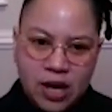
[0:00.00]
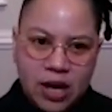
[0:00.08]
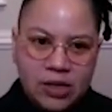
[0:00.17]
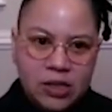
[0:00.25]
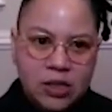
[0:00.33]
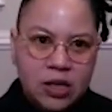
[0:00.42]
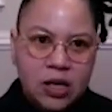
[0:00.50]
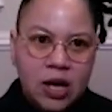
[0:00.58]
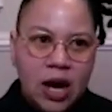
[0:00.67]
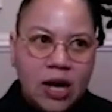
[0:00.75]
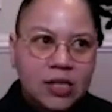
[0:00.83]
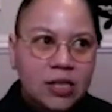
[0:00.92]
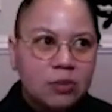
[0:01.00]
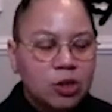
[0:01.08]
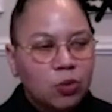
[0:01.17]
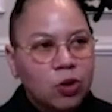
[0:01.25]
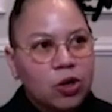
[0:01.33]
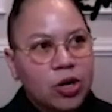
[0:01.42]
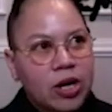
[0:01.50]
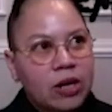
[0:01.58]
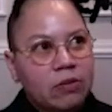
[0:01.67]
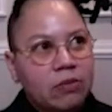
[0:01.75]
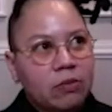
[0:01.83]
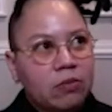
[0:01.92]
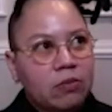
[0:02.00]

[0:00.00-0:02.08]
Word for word: And I guess I'm just wondering,